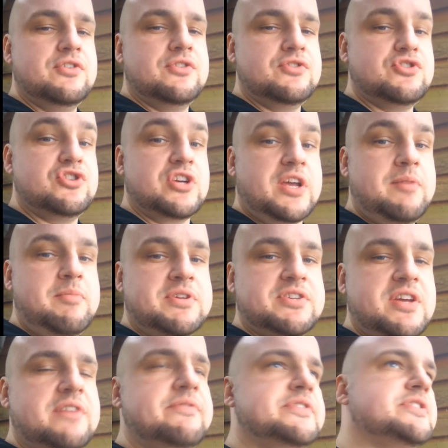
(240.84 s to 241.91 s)
shameless
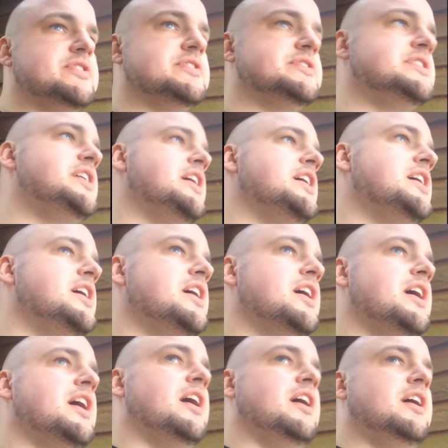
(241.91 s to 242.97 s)
advertising.
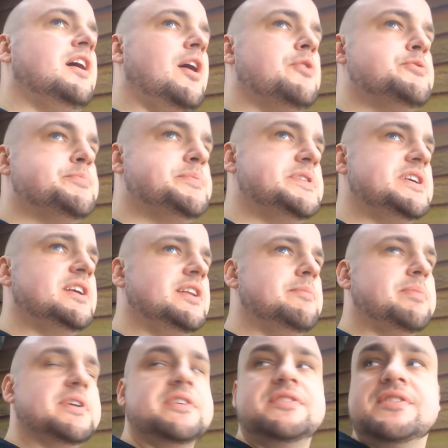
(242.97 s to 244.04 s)
I was particularly
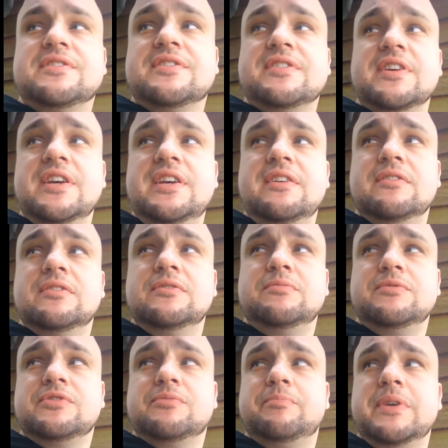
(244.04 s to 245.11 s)
pleased to see,
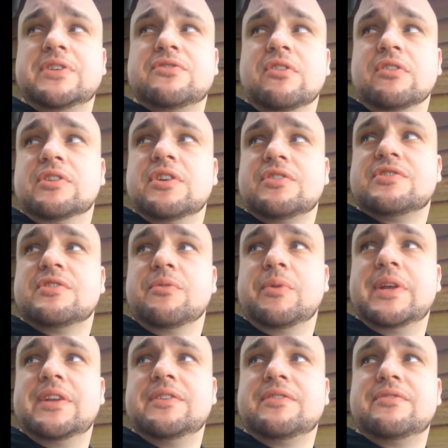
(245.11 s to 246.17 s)
big strong gust of
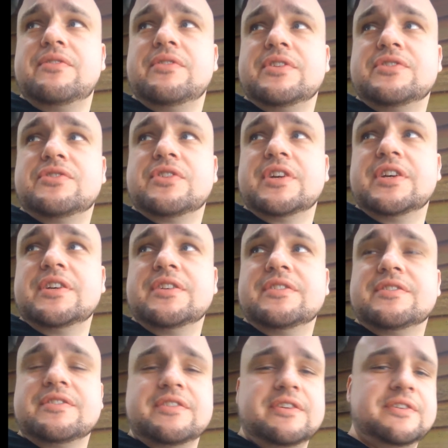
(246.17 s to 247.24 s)
wind through the
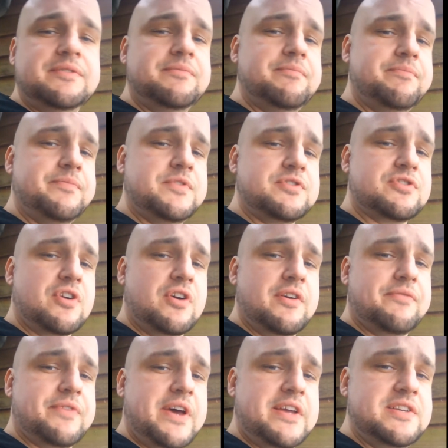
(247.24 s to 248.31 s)
trees, sorry
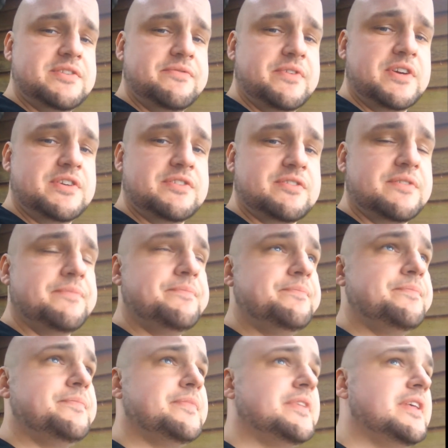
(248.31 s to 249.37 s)
if that interferes.
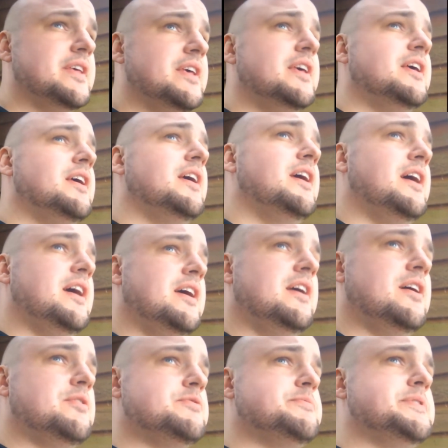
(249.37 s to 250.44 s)

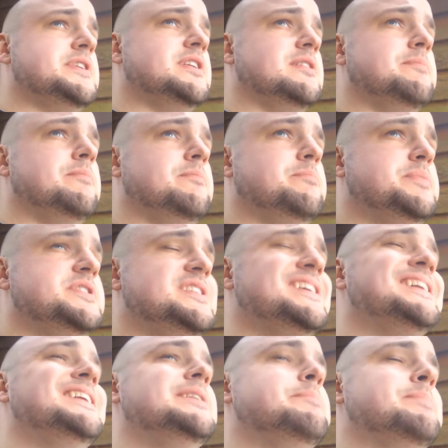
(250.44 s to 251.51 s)
I was
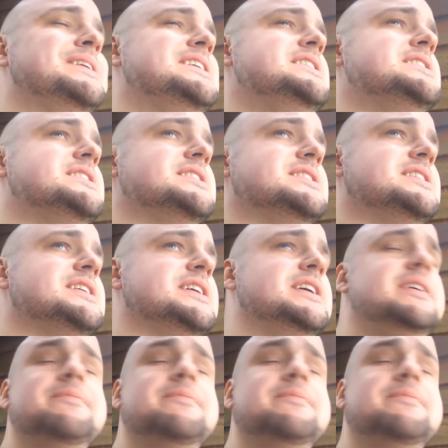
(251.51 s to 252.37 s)
particularly pleased to see,